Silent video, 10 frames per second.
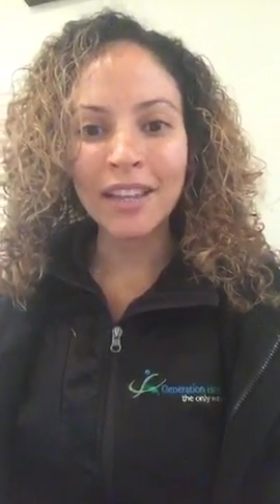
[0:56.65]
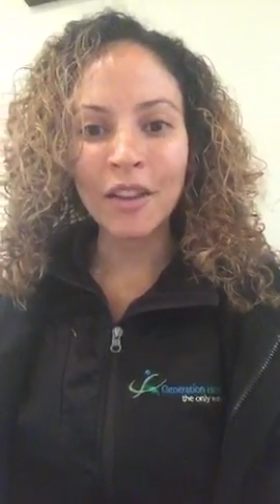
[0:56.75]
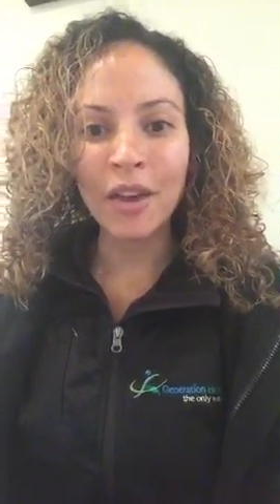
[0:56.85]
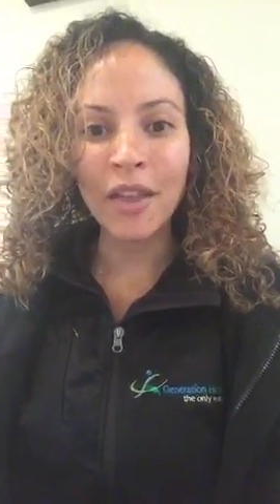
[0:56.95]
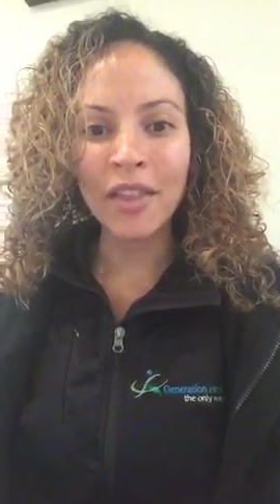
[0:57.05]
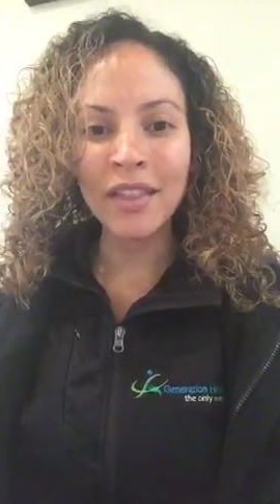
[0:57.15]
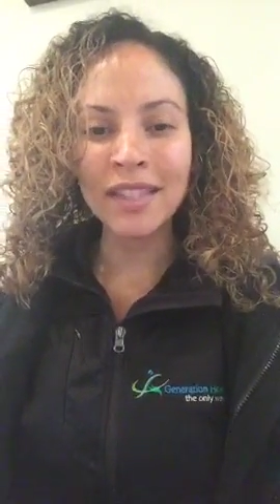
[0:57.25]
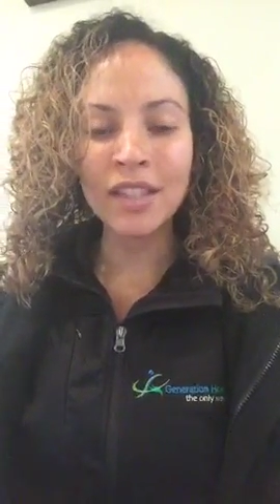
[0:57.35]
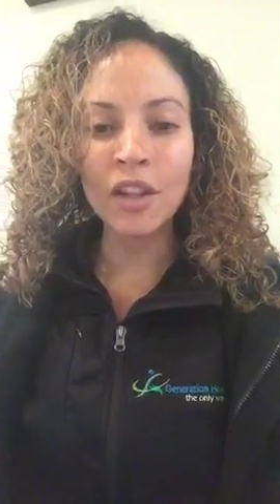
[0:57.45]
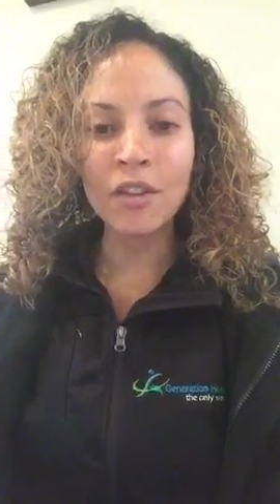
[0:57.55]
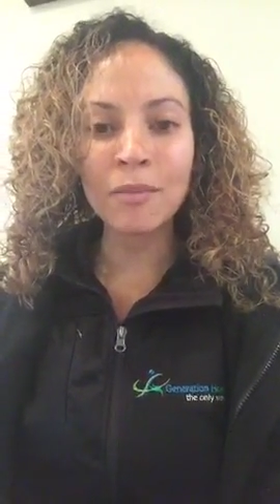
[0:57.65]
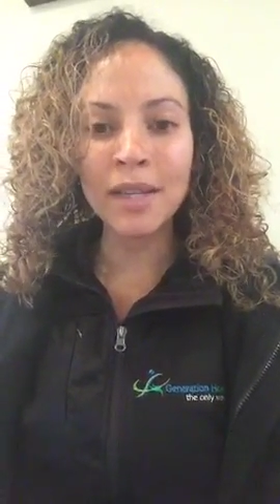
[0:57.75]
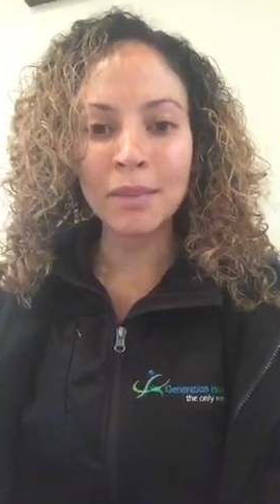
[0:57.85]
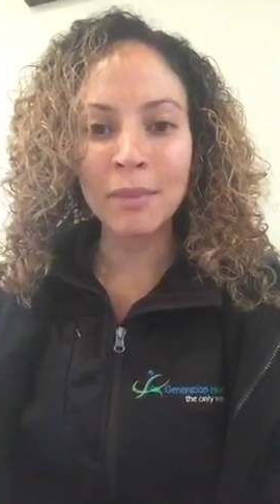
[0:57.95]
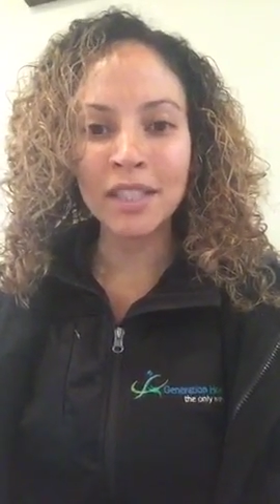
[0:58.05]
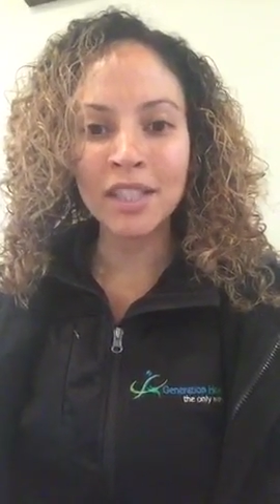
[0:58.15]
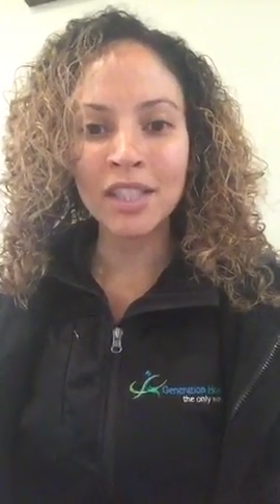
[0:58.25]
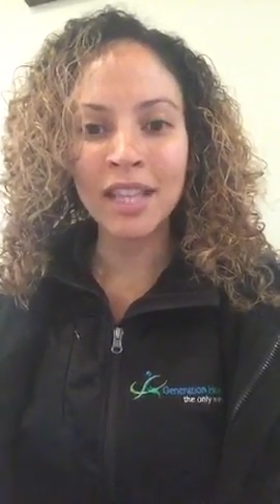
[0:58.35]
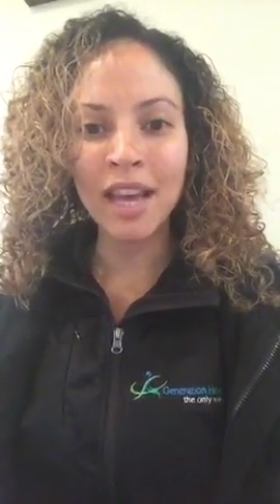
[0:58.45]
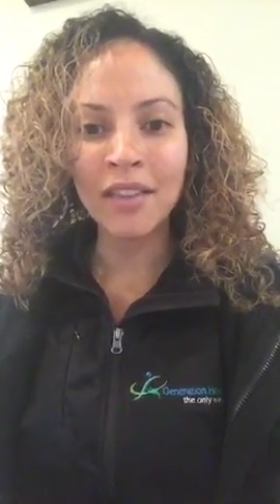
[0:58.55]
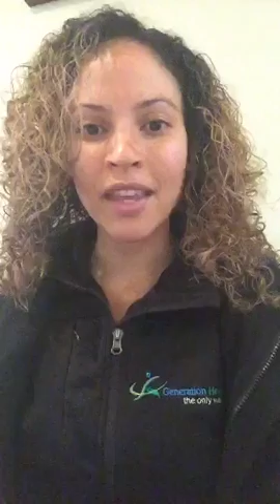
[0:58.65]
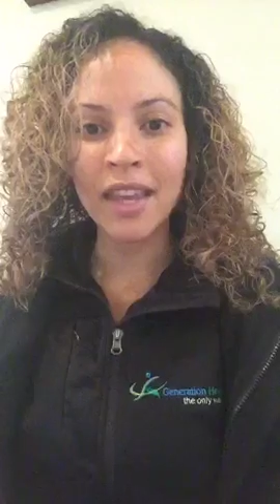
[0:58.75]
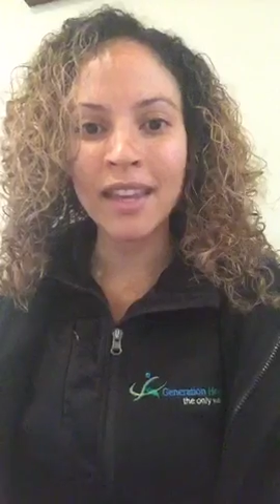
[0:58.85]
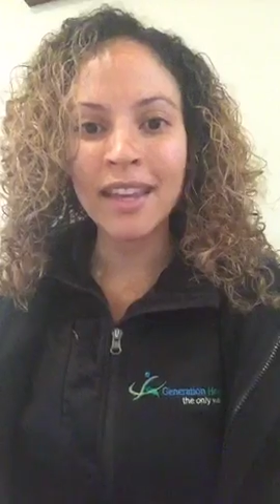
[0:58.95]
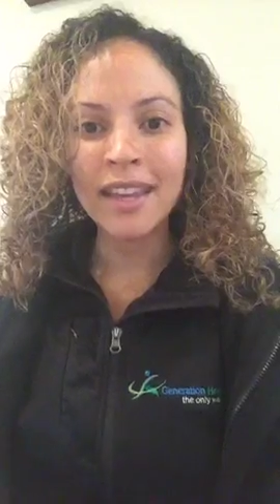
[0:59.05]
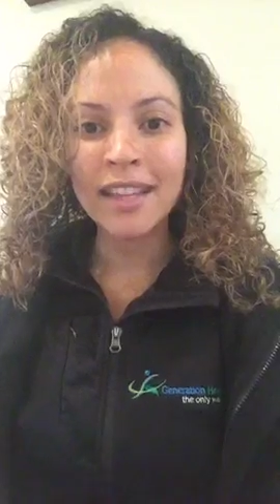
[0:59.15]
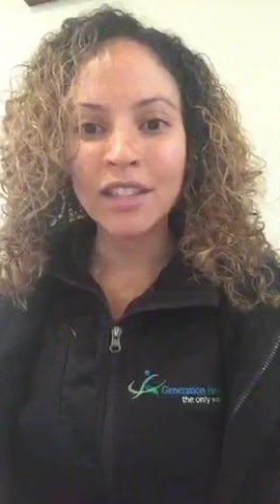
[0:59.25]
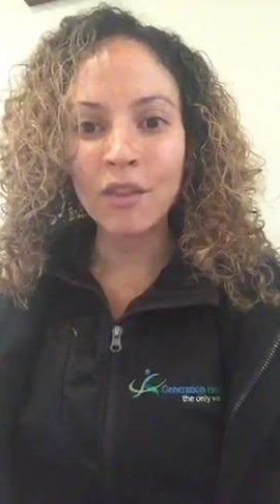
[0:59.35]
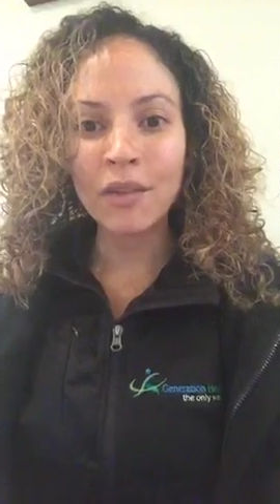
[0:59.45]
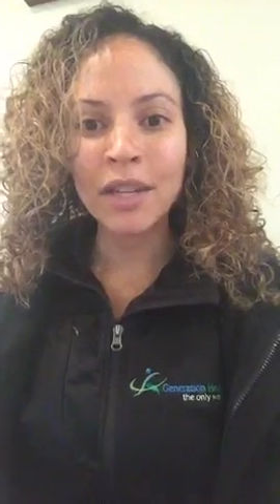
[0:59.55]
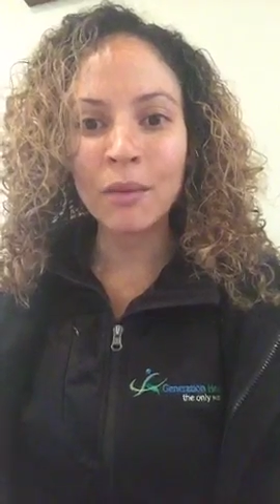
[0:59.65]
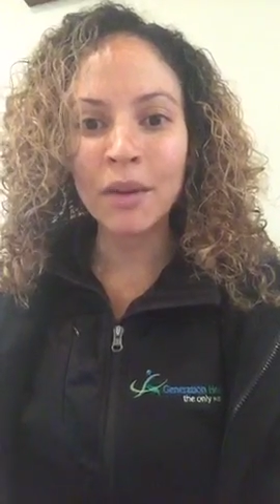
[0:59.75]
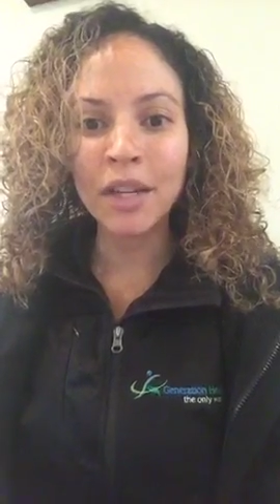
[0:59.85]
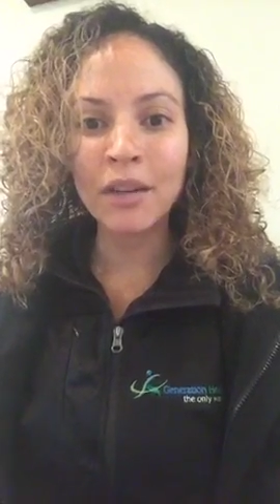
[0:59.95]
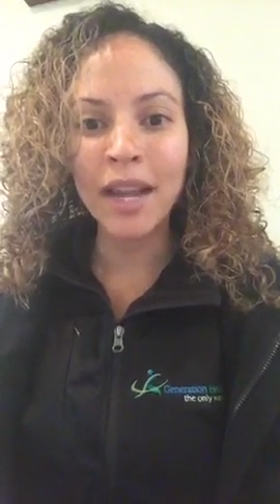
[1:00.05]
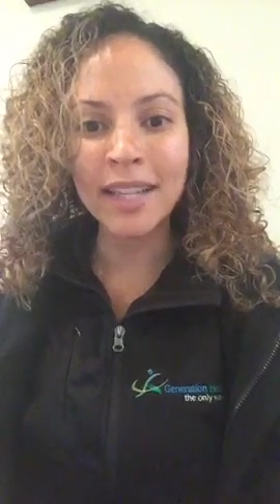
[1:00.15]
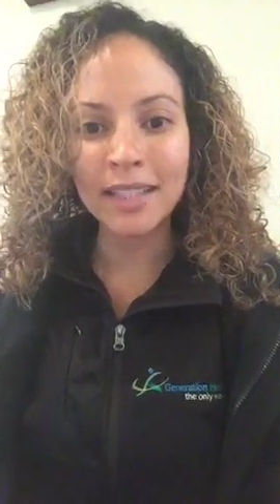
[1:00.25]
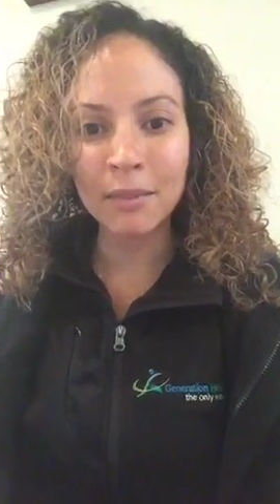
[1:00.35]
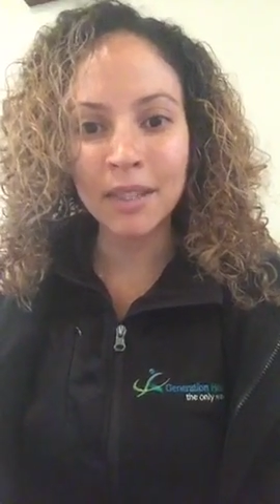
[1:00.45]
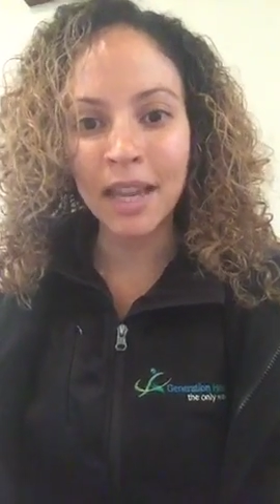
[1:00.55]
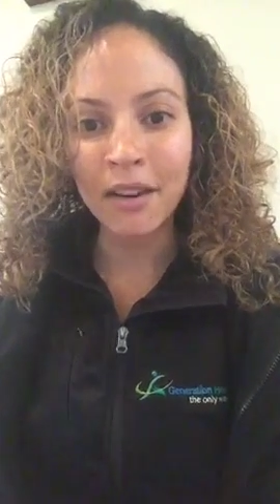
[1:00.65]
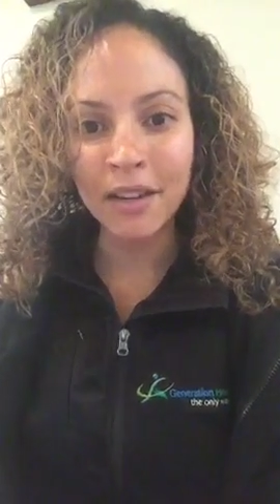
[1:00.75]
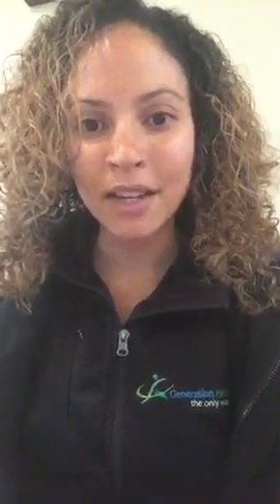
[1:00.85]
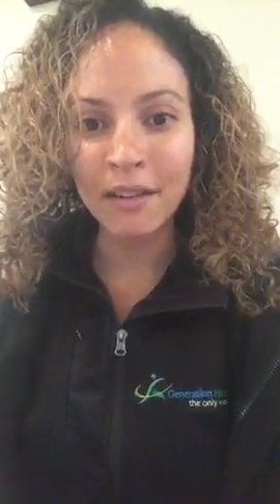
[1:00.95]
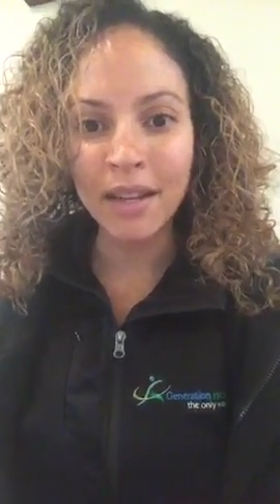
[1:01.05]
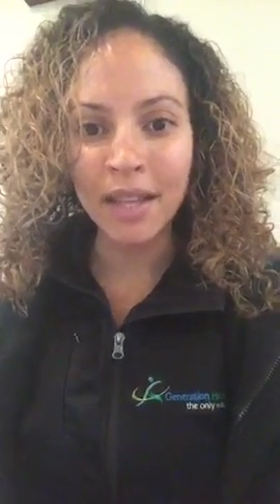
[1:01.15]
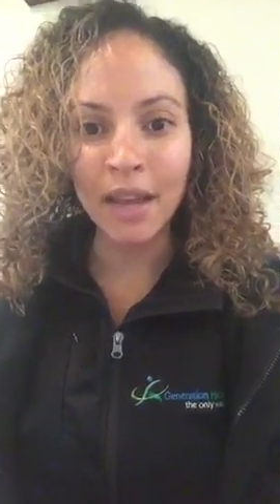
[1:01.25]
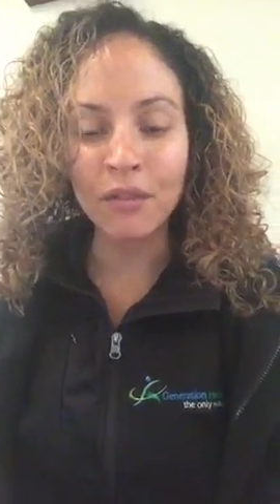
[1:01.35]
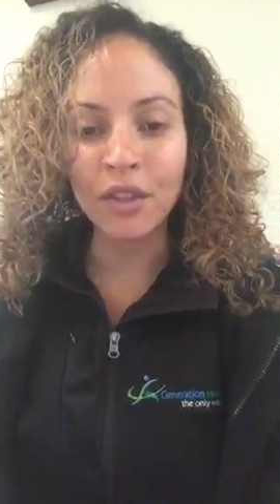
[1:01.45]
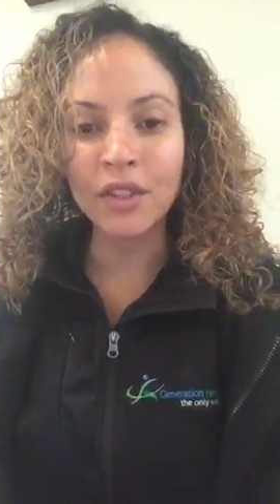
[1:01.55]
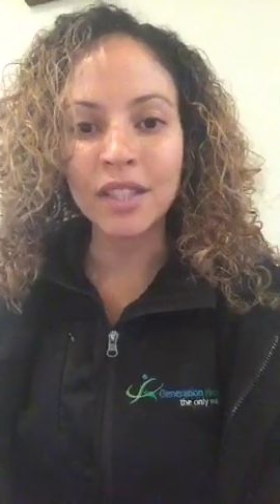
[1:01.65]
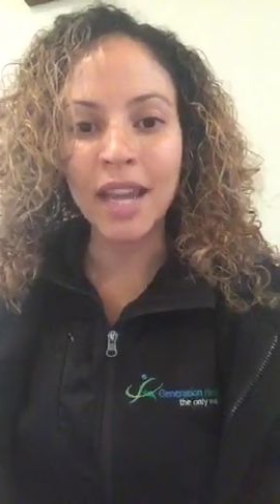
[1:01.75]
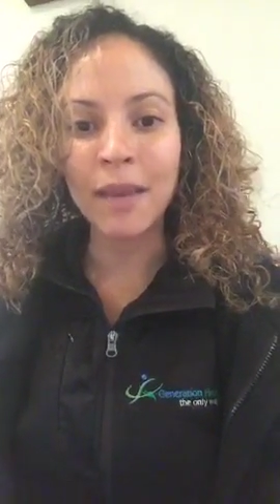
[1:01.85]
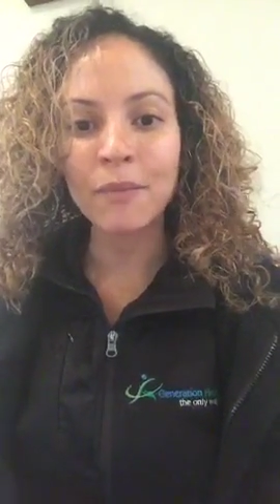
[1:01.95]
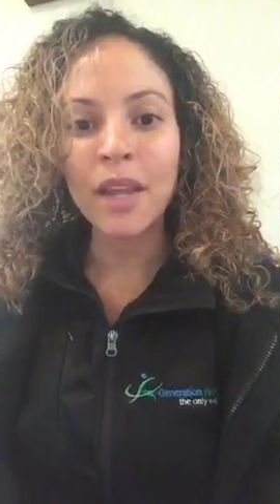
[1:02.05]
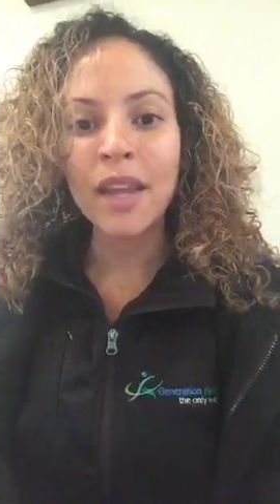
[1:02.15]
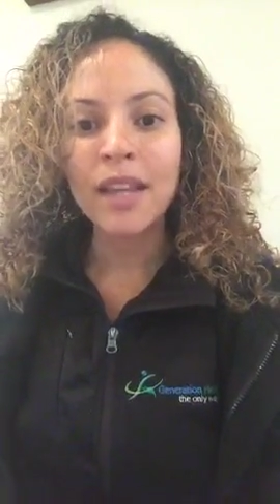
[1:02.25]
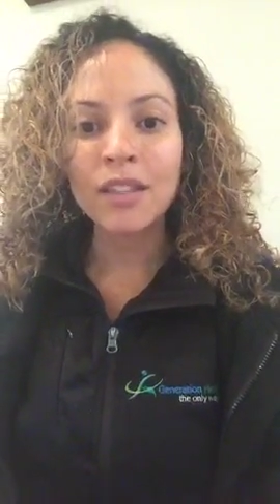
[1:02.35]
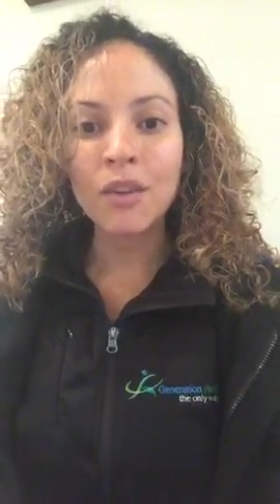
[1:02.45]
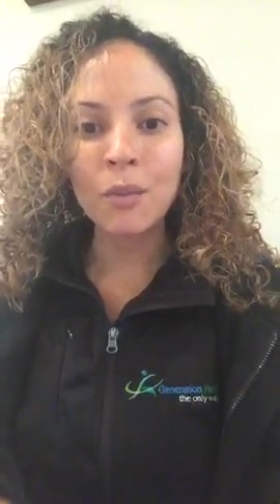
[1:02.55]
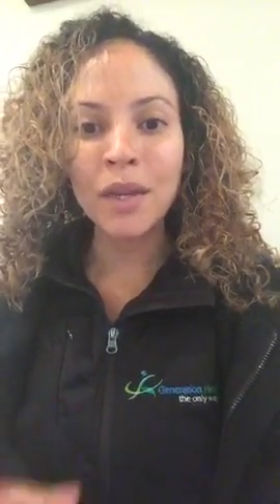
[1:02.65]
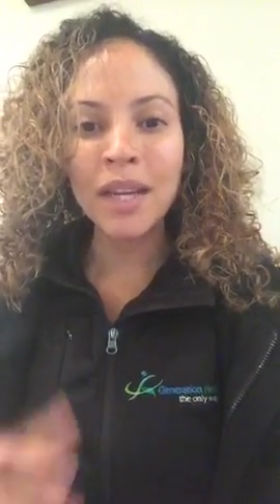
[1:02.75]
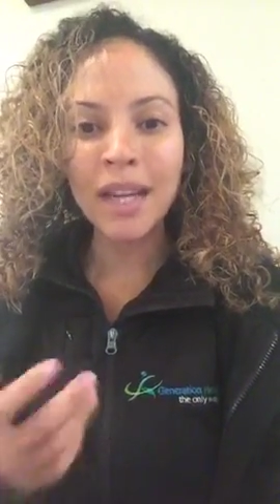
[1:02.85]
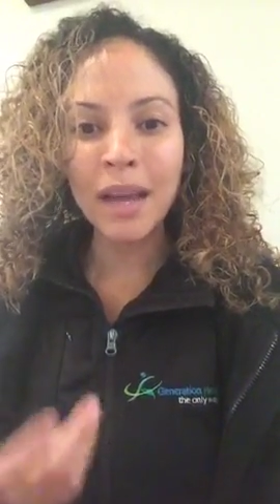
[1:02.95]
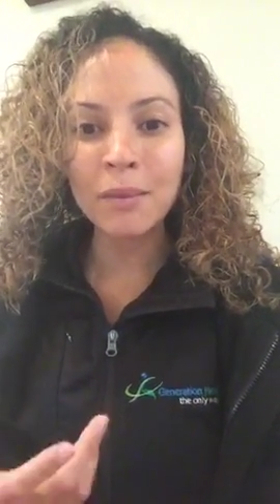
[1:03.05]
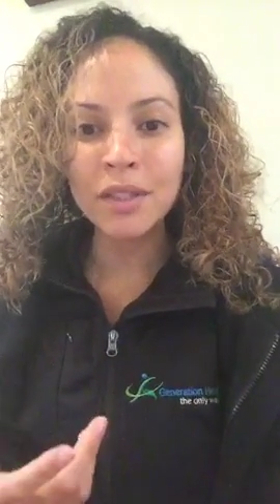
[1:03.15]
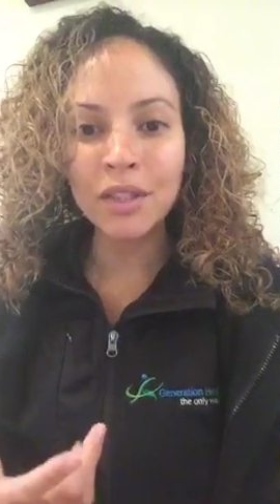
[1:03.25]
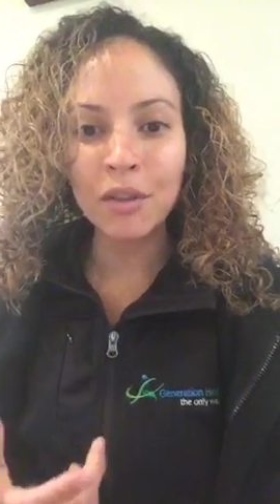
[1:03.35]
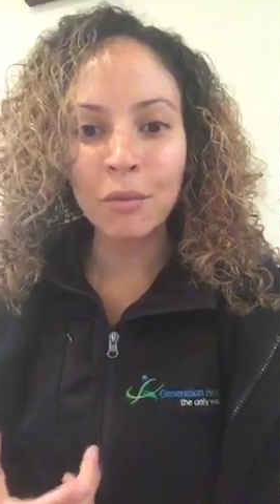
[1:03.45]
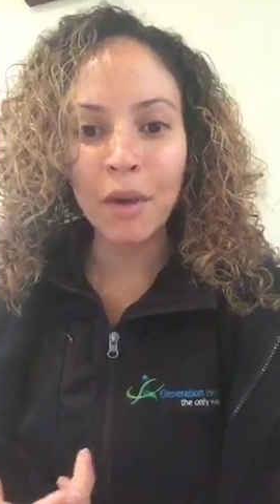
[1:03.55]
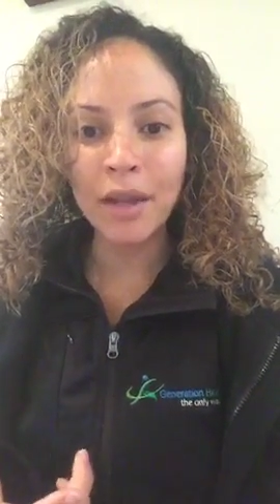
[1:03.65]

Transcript: I think there's a lot of mixed messages out there, so I really want to create some clarity around that for you today. So when it comes to